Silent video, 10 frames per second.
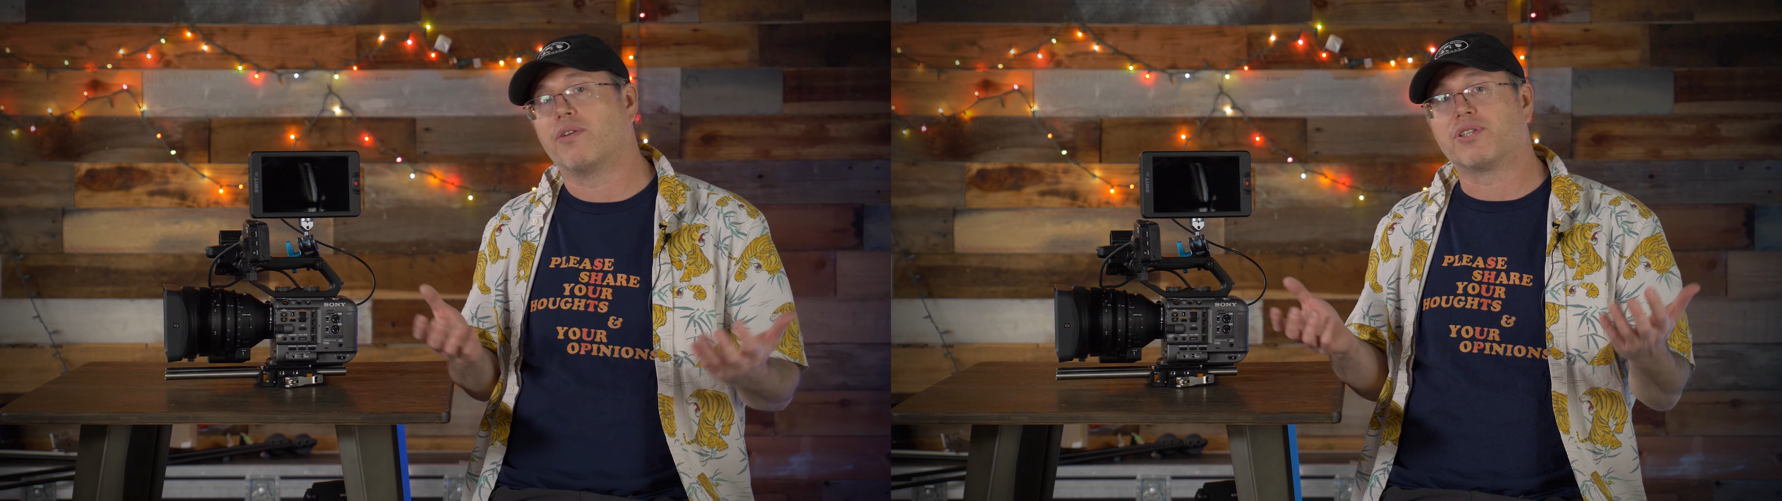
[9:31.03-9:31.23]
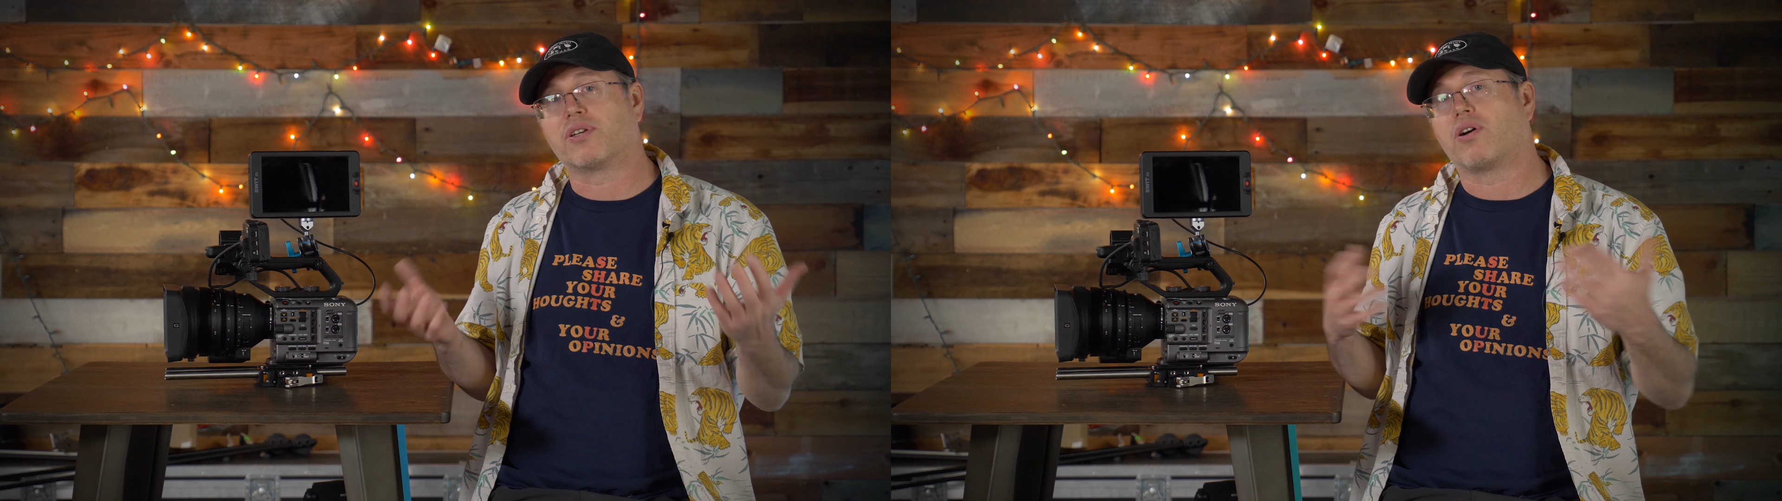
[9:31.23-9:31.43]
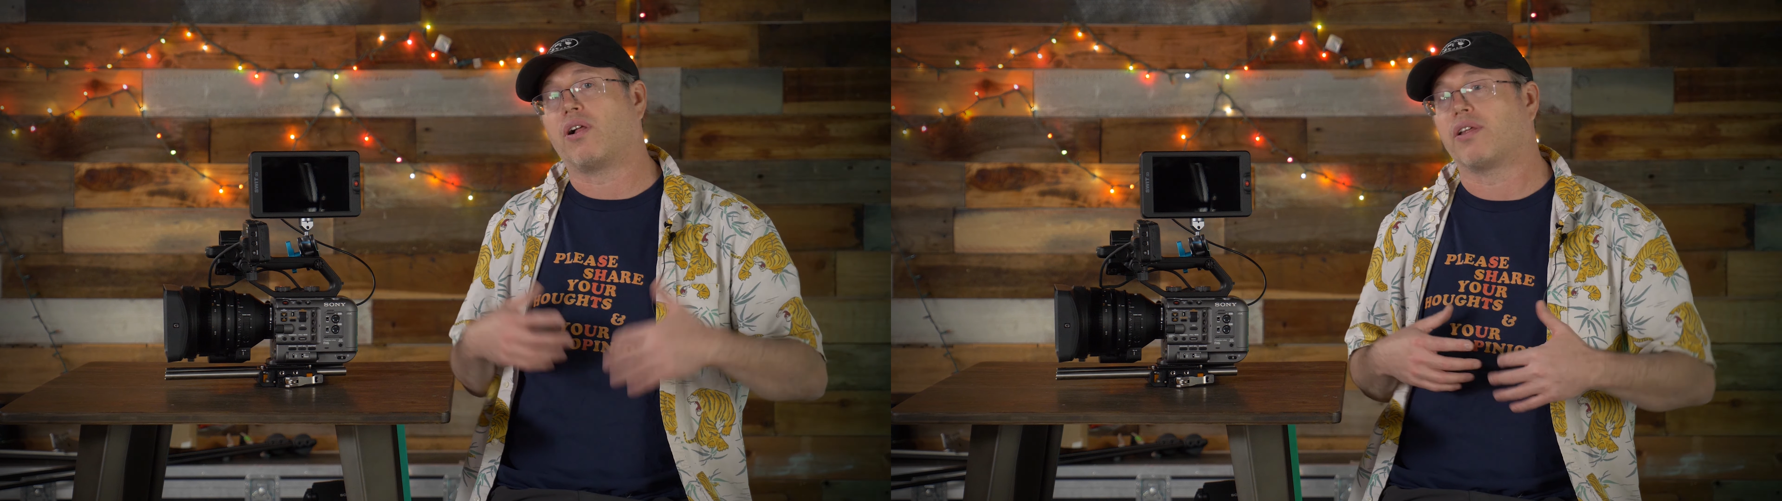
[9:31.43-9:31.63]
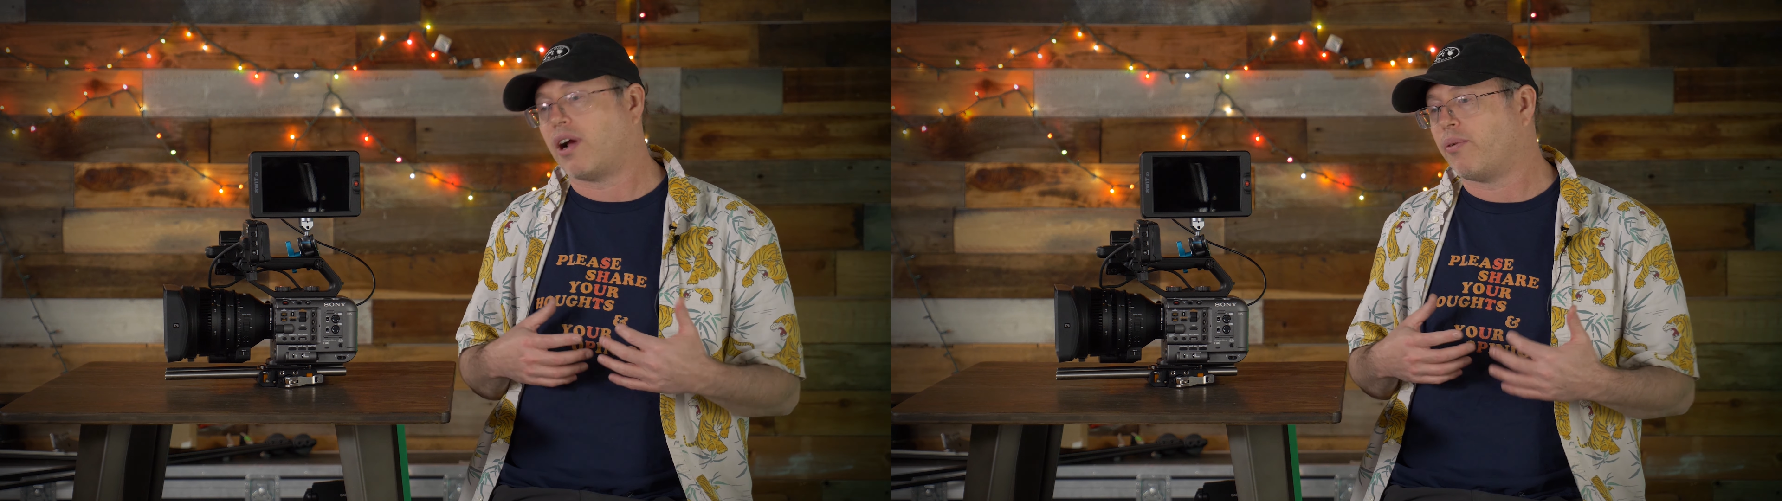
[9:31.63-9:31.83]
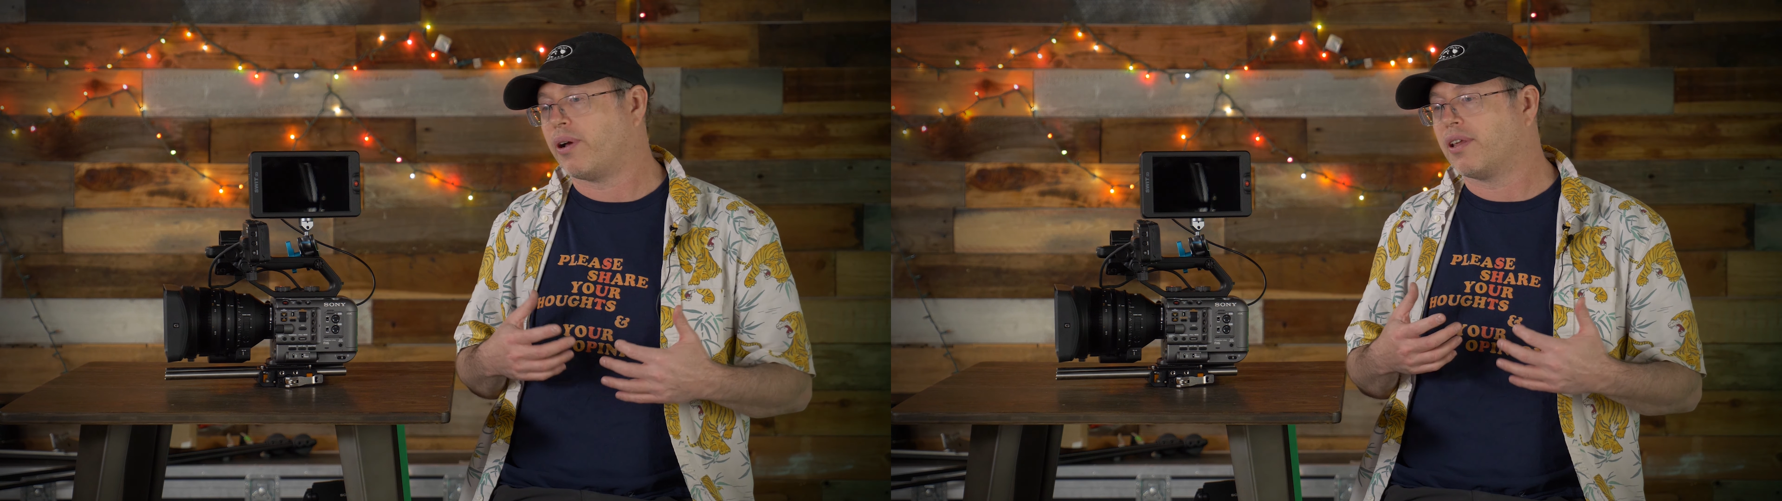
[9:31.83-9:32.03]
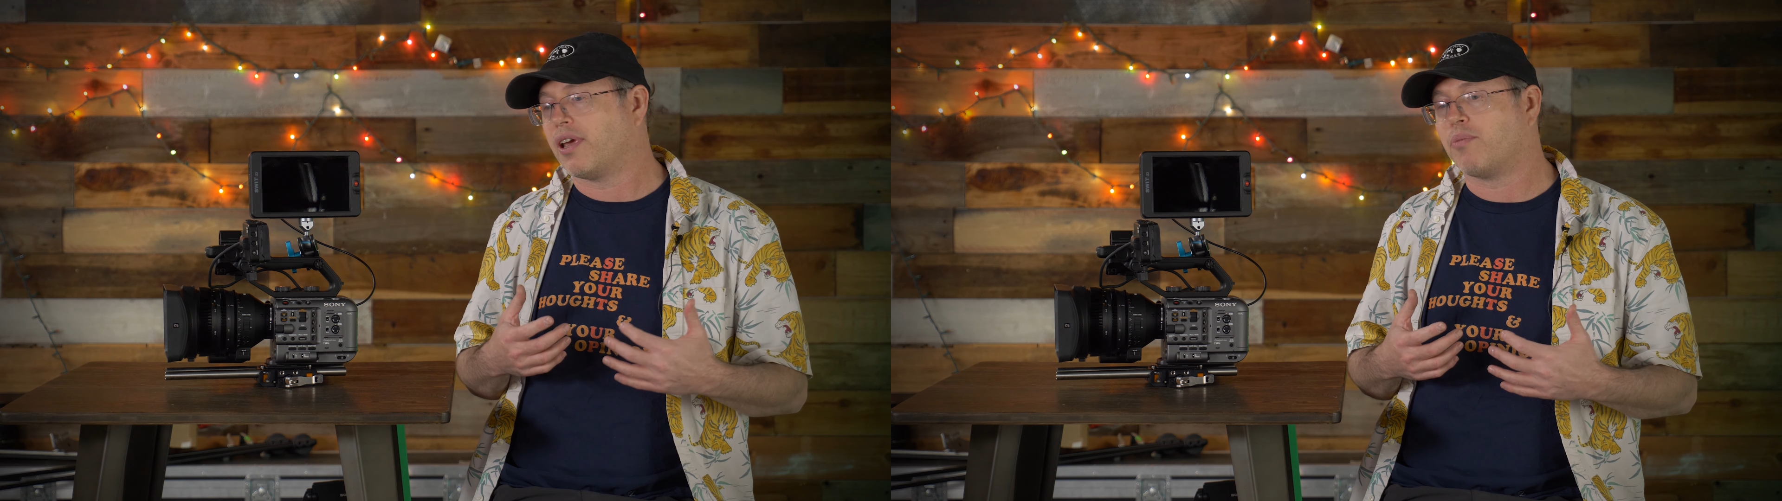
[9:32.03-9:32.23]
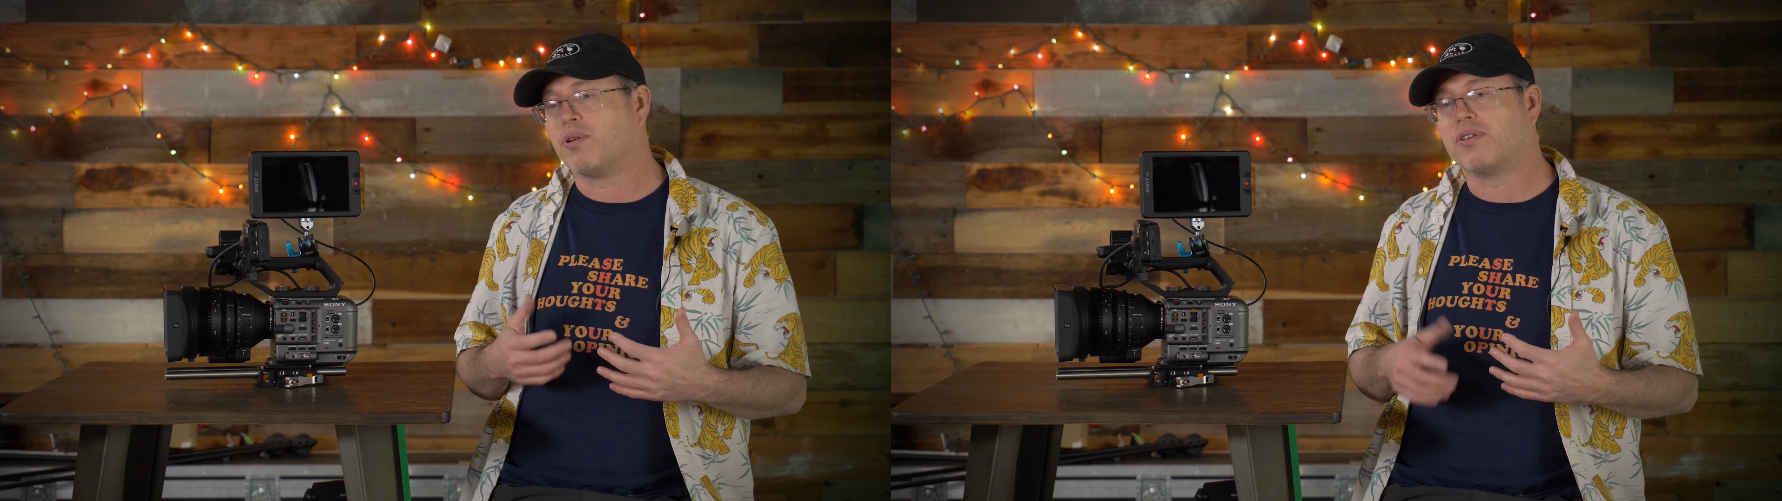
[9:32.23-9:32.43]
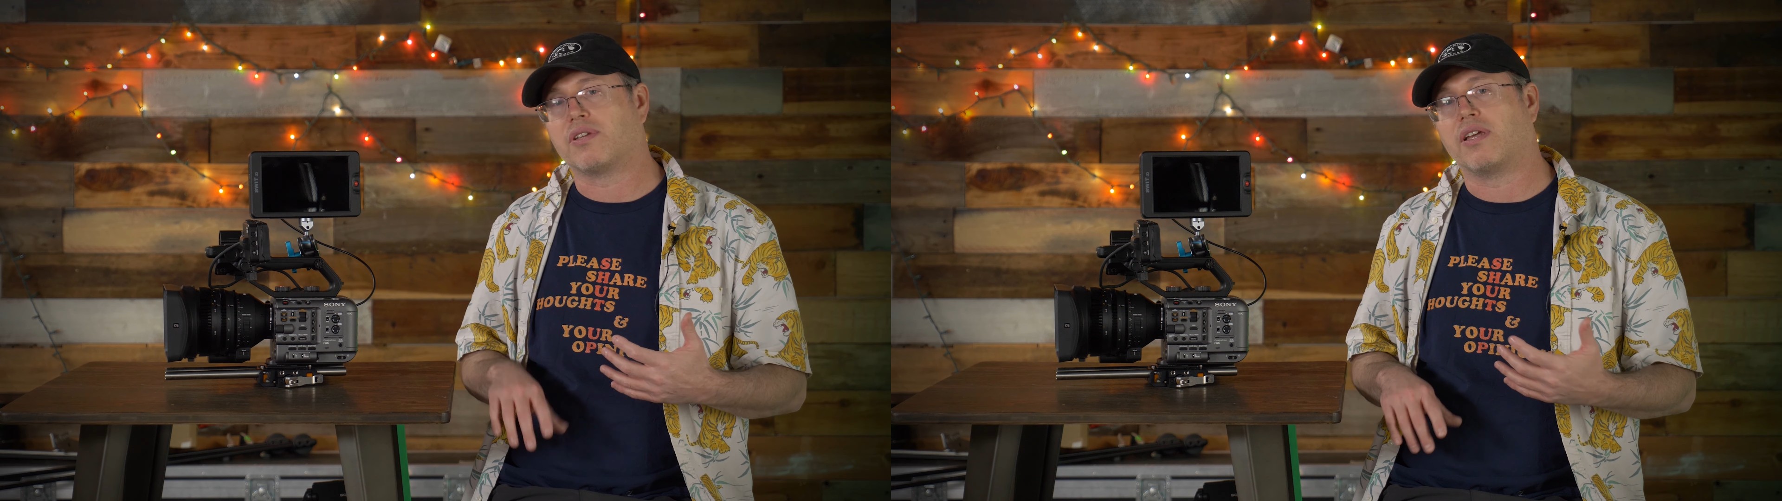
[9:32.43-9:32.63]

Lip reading: give us a call at Hot Rod Cameras,